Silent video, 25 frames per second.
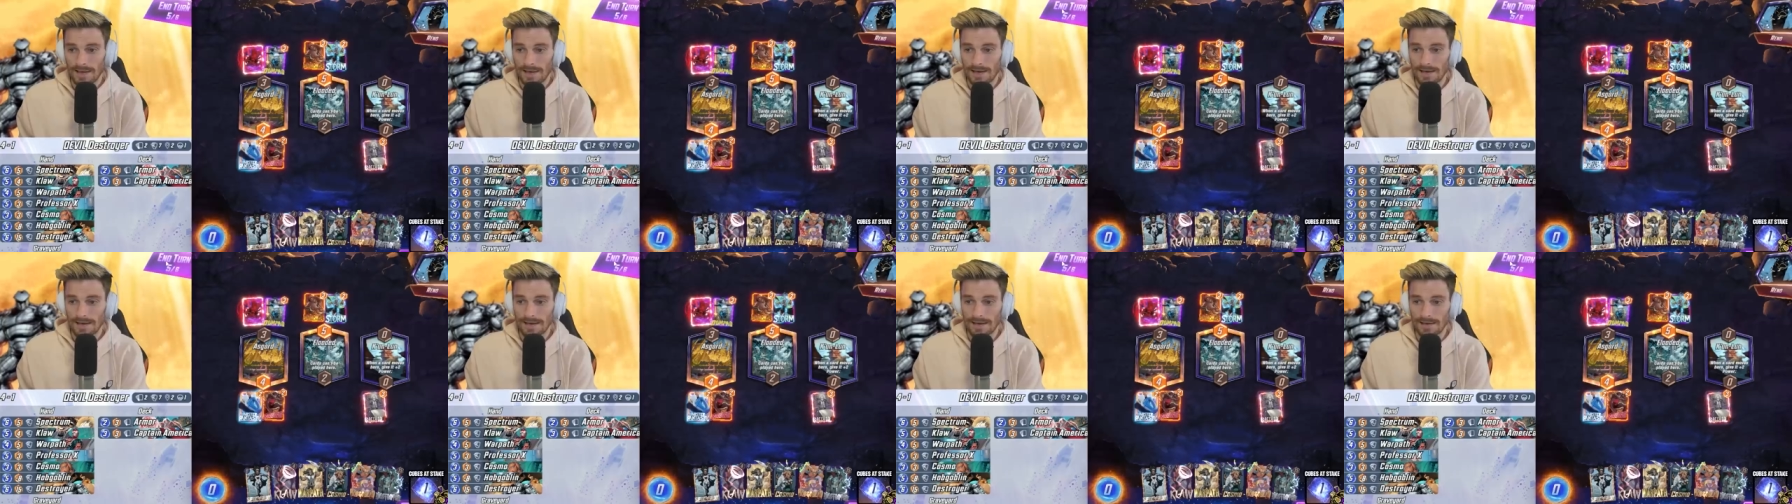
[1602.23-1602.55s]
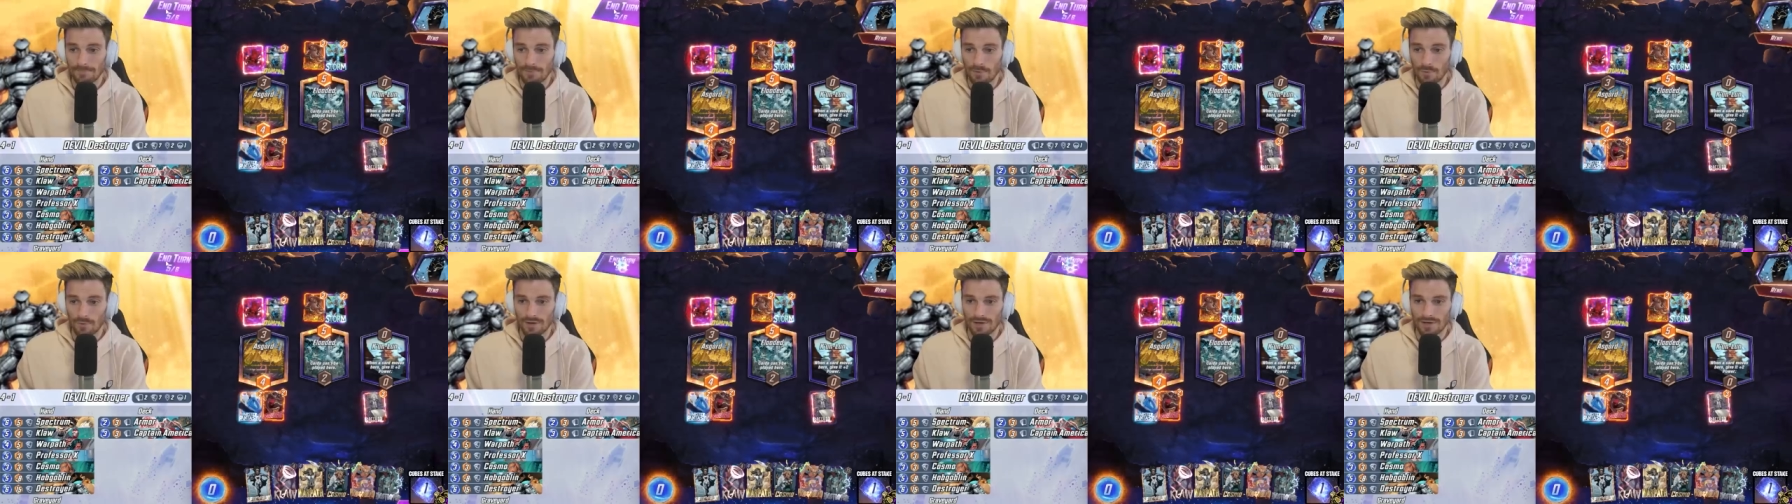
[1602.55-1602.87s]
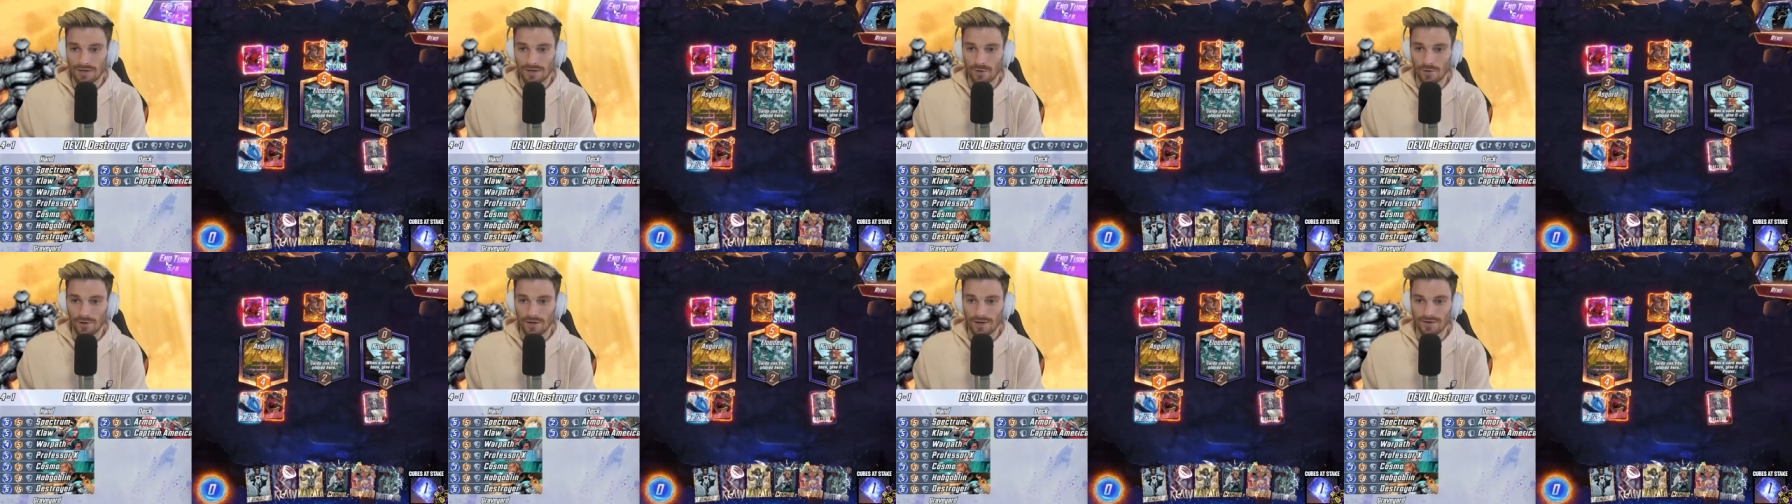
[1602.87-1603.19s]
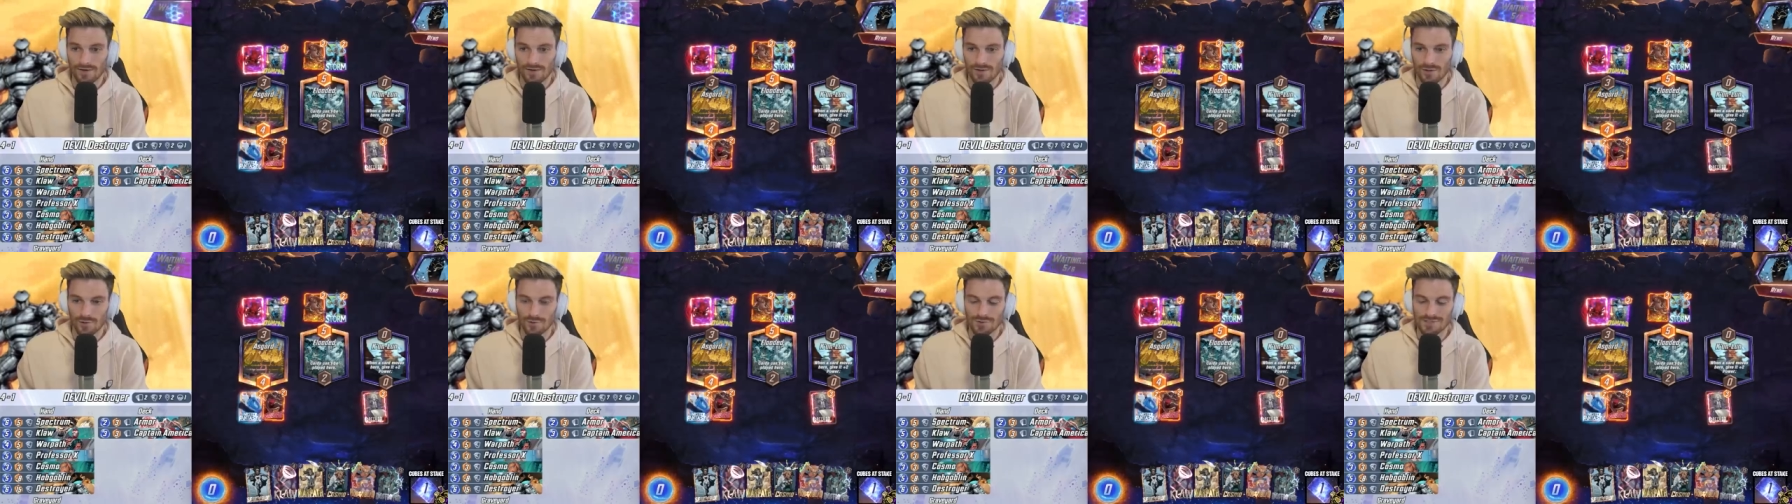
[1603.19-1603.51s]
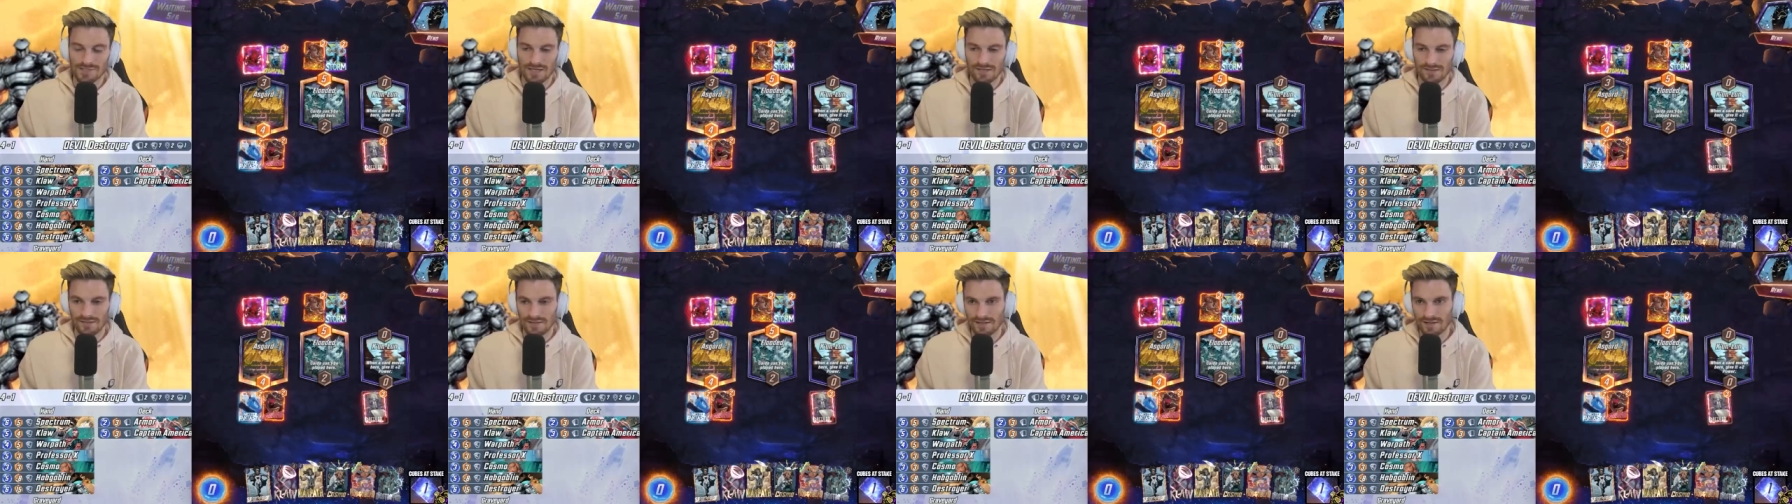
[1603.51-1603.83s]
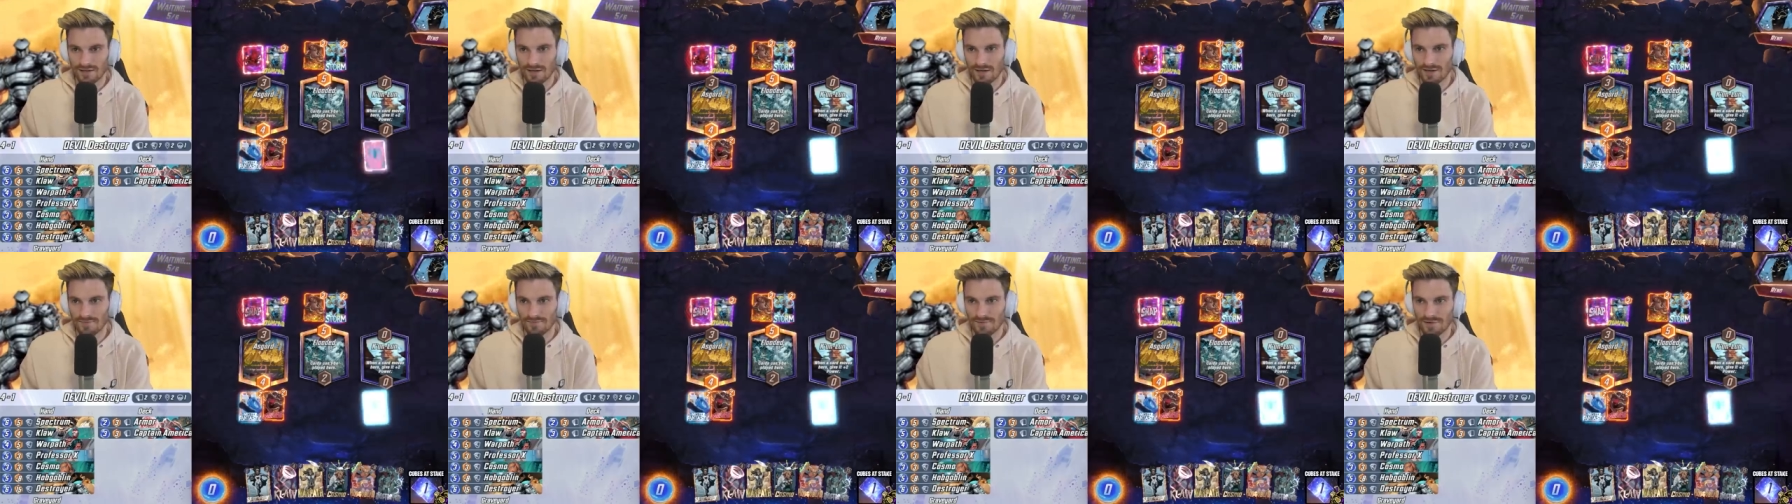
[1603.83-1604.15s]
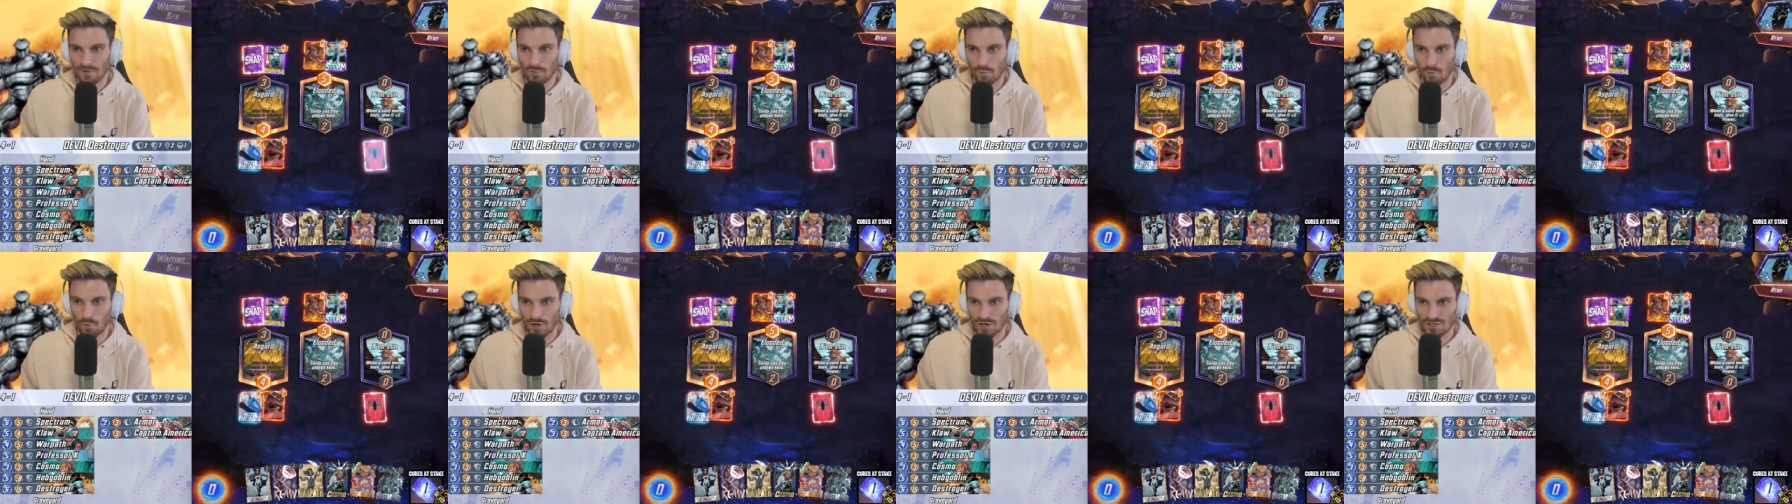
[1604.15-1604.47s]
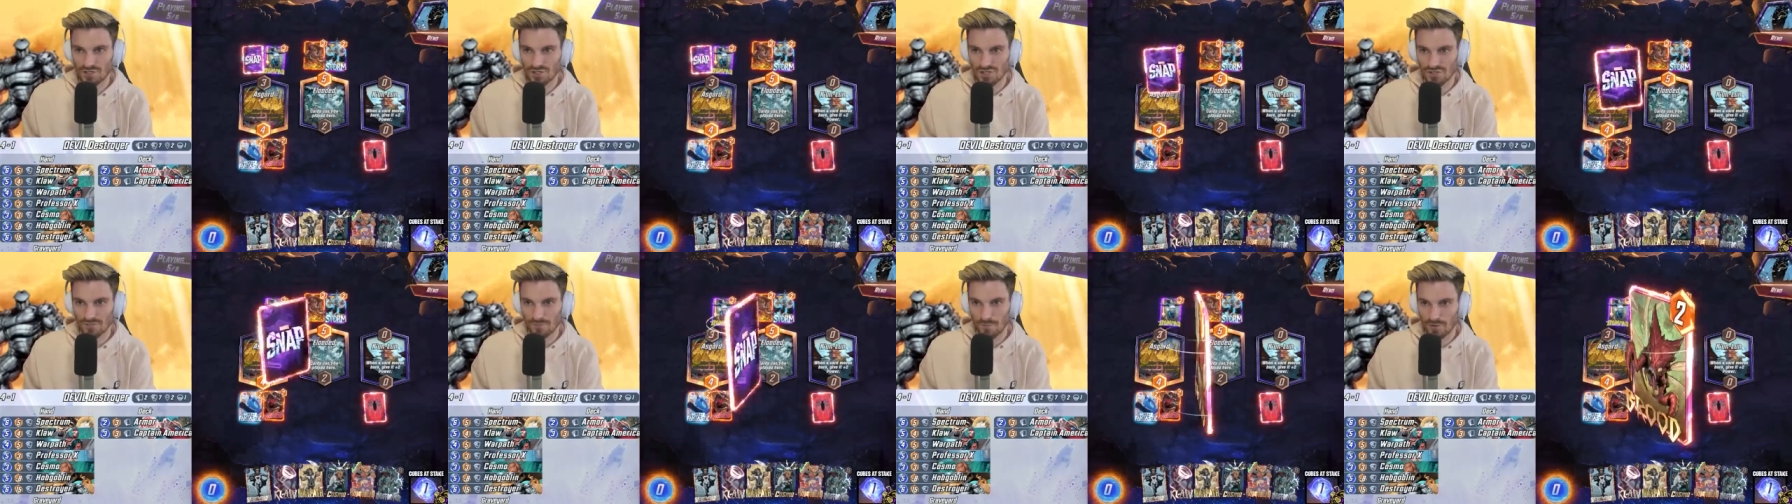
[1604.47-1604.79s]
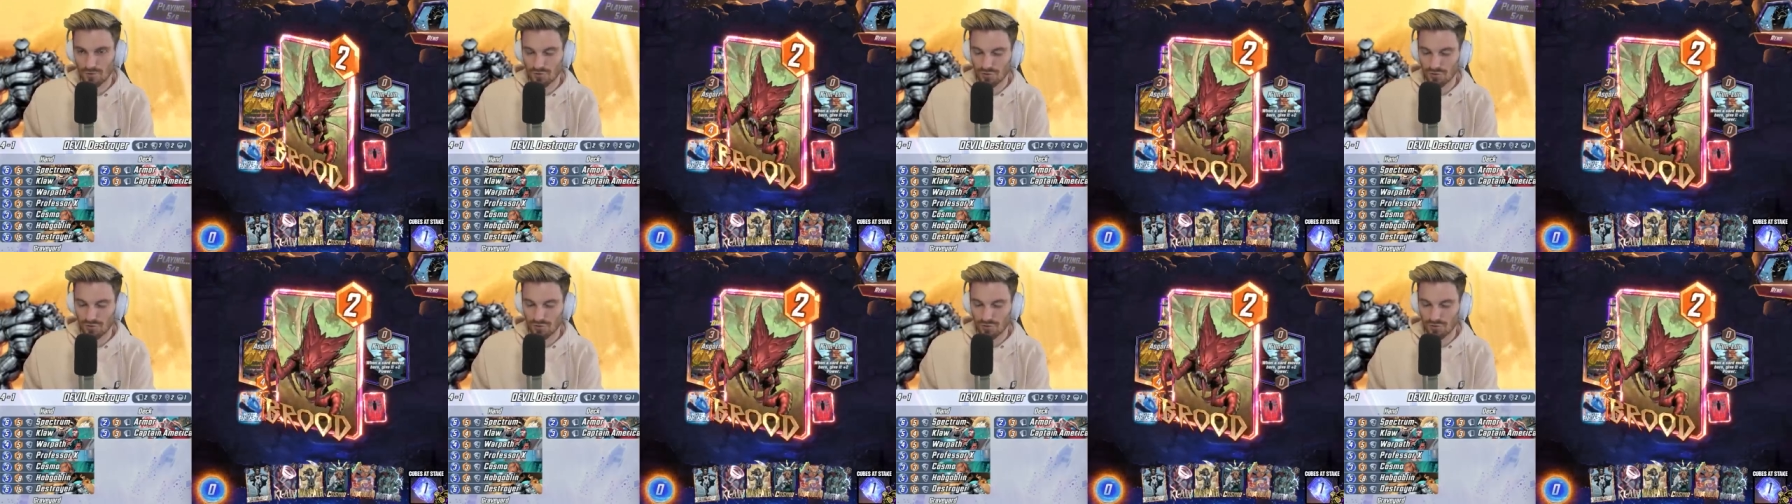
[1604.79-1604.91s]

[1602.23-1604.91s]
Um, but we're going to go ahead and close that lane off and watch him